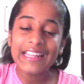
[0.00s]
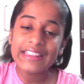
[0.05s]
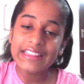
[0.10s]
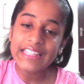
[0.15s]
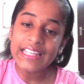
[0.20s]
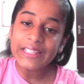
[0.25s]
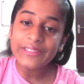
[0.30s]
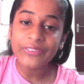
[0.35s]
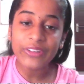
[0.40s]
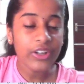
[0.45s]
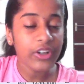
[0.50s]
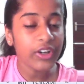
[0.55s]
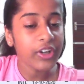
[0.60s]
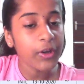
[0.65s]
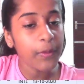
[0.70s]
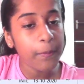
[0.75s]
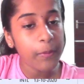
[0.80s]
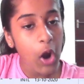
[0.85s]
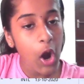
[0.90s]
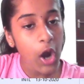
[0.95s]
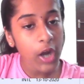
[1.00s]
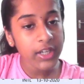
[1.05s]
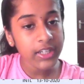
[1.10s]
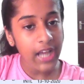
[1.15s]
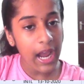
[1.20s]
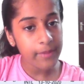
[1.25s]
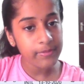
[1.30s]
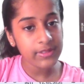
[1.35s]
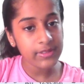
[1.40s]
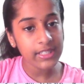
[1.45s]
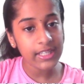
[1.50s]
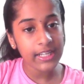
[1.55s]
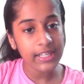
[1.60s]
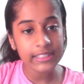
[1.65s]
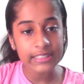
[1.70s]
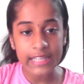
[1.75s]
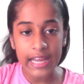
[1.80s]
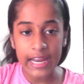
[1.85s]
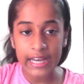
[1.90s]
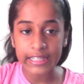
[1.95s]
In this video, we're going to plot time
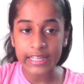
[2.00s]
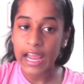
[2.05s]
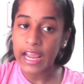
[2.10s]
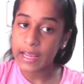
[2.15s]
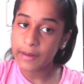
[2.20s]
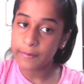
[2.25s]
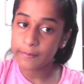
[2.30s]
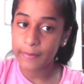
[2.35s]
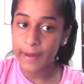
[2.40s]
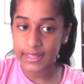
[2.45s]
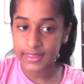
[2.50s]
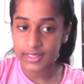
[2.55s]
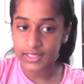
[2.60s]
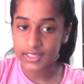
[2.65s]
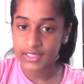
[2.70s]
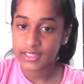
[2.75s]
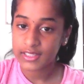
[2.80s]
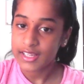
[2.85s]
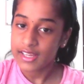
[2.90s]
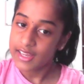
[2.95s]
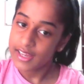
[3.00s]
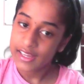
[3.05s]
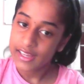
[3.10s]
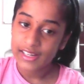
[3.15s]
series data in Python.